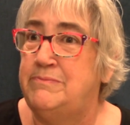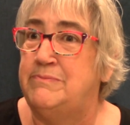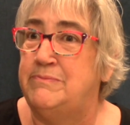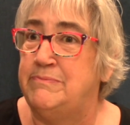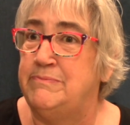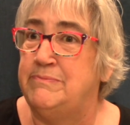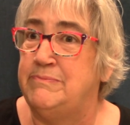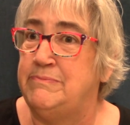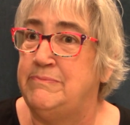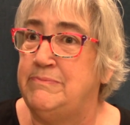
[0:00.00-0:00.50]
So
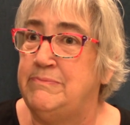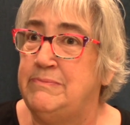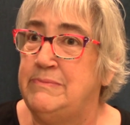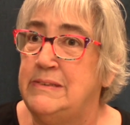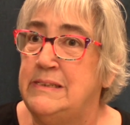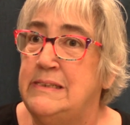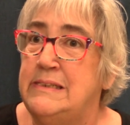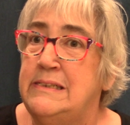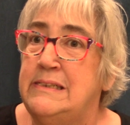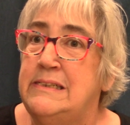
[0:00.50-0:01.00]
your father's
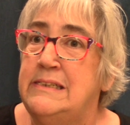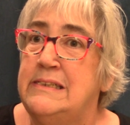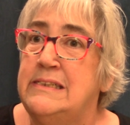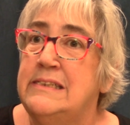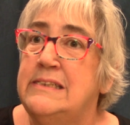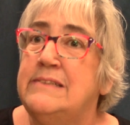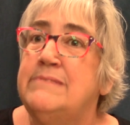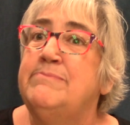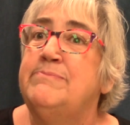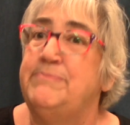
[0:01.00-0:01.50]
in the Air
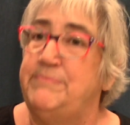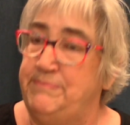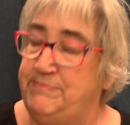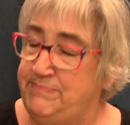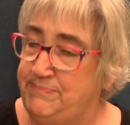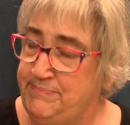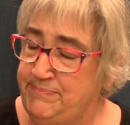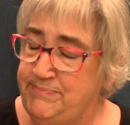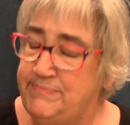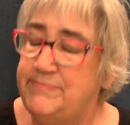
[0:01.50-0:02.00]
Force. Mm
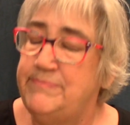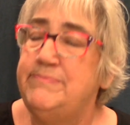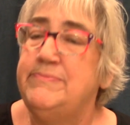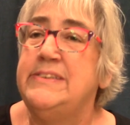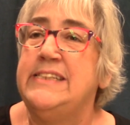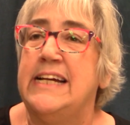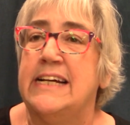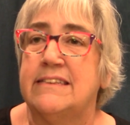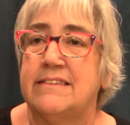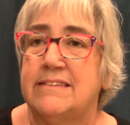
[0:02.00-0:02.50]
-hmm. How
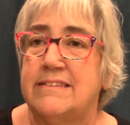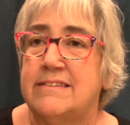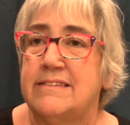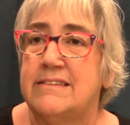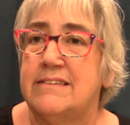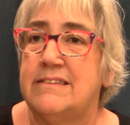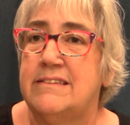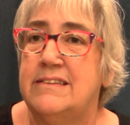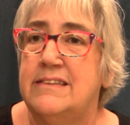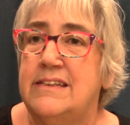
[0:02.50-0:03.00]
yes. many years
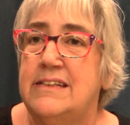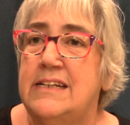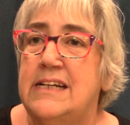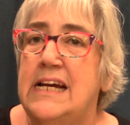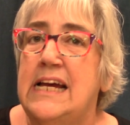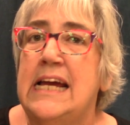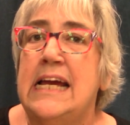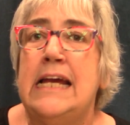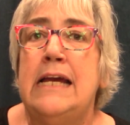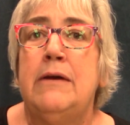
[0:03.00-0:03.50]
was he in the
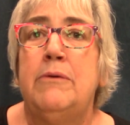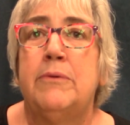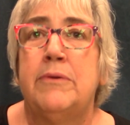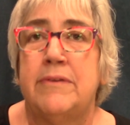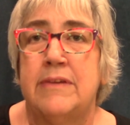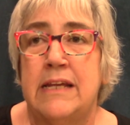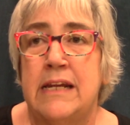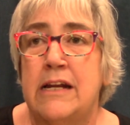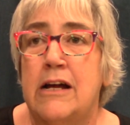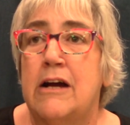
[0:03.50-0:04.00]
Air He was
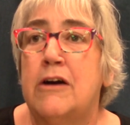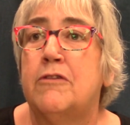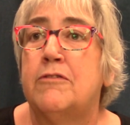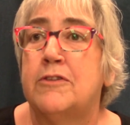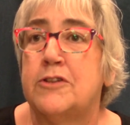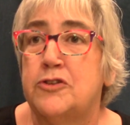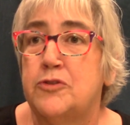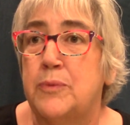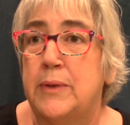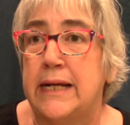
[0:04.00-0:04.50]
in
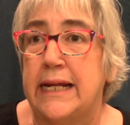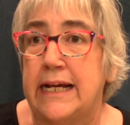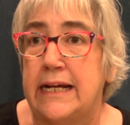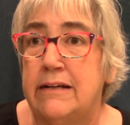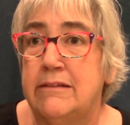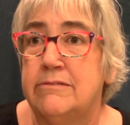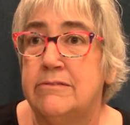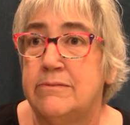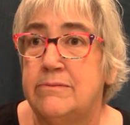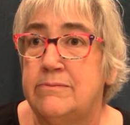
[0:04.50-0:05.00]
over 20.
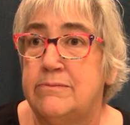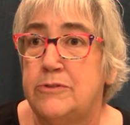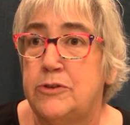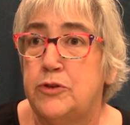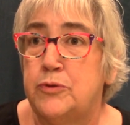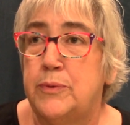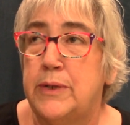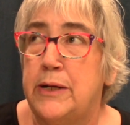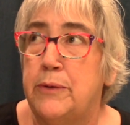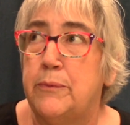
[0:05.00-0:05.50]
20.
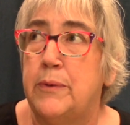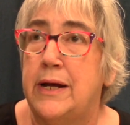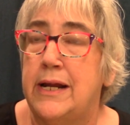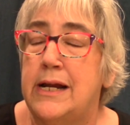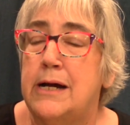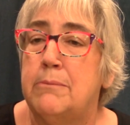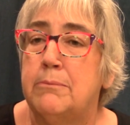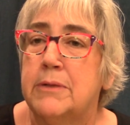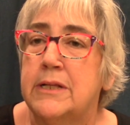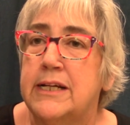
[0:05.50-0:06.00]
21, okay.
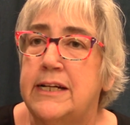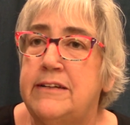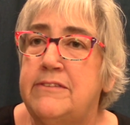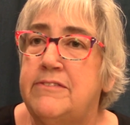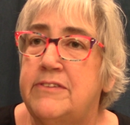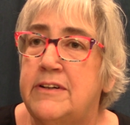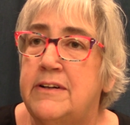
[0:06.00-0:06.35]
I believe. Okay.